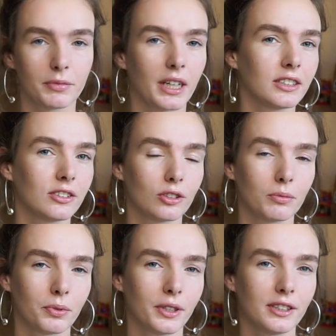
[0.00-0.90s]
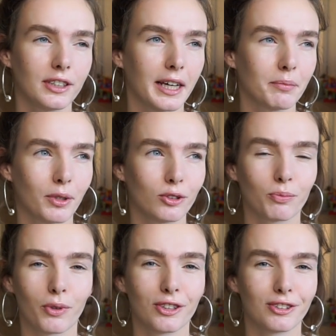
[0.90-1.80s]
at a certain point, like
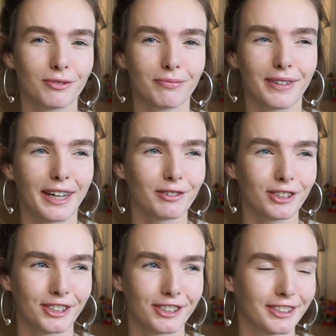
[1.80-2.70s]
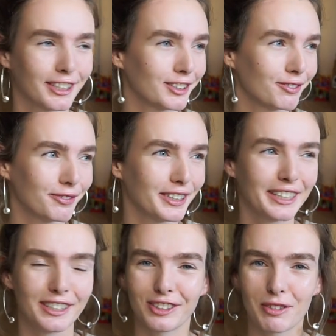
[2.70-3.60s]
postpartum, I was just not
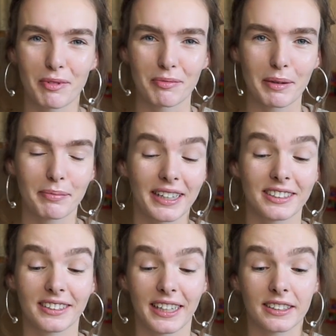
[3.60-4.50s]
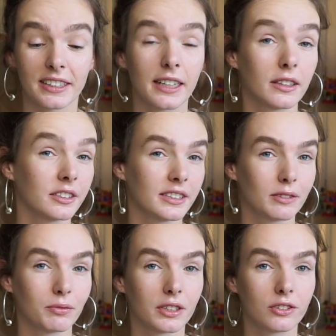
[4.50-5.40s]
really on top of my plants, and I lost
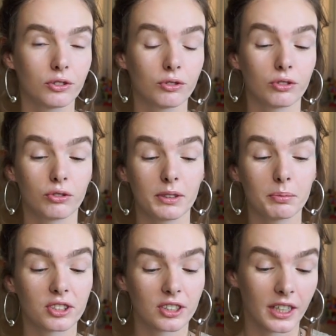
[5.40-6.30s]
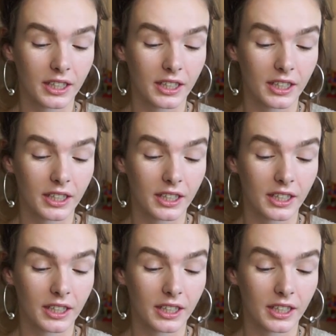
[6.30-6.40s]
that one due to trips.